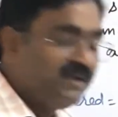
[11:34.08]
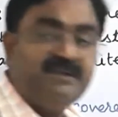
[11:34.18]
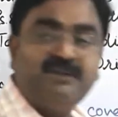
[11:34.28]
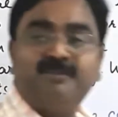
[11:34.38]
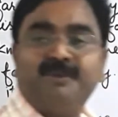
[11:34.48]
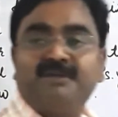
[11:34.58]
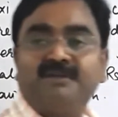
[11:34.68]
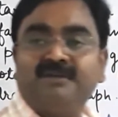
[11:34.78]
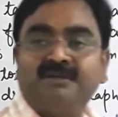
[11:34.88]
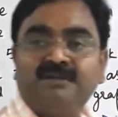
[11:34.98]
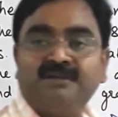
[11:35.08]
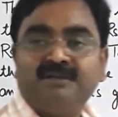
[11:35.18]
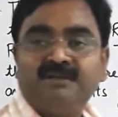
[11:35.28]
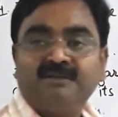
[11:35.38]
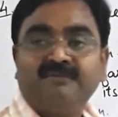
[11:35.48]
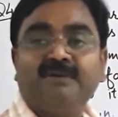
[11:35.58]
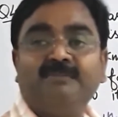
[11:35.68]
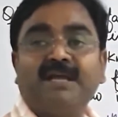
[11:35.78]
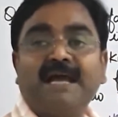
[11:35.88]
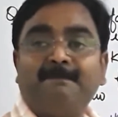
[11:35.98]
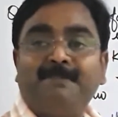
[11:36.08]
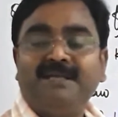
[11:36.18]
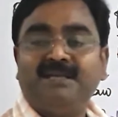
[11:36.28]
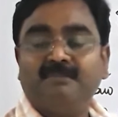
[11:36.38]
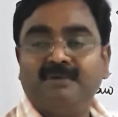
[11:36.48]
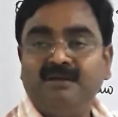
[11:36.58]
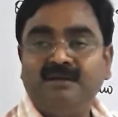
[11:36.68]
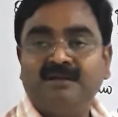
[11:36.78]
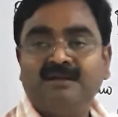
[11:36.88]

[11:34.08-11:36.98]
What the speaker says: kilometer will be applicable